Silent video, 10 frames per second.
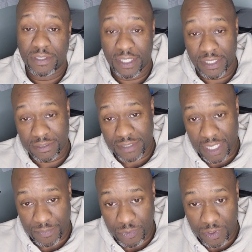they
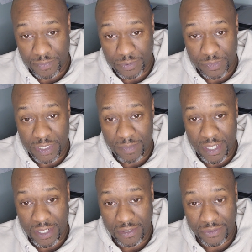type you up some
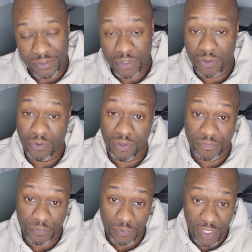emails, or
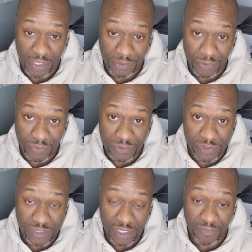if you know how to do it
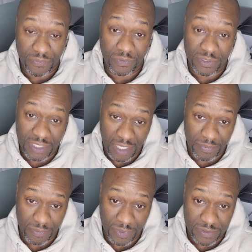yourself, you could
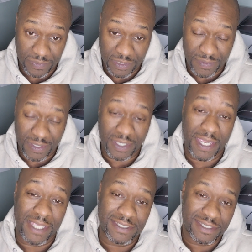type you some email
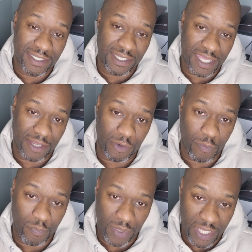and send it out
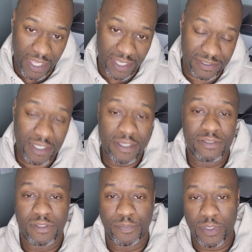on blast
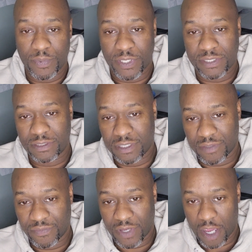to people that's looking
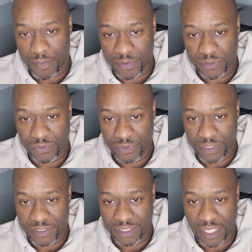for
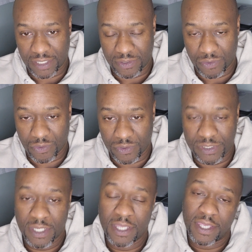opportunities like yours.
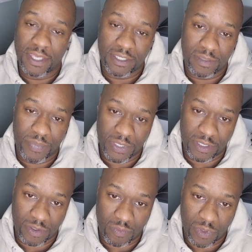And
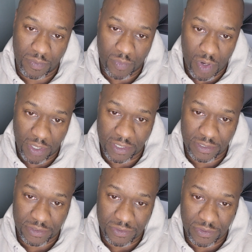depending on what market
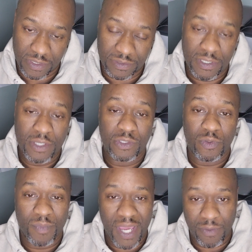you is, you
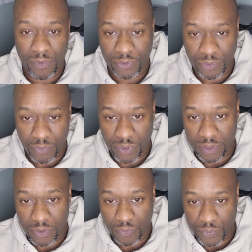might want to do a
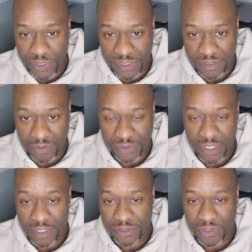little research
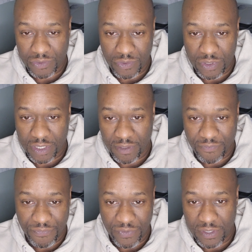so you can get a
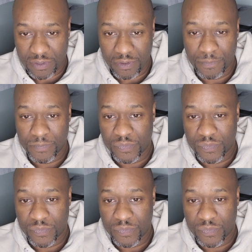feel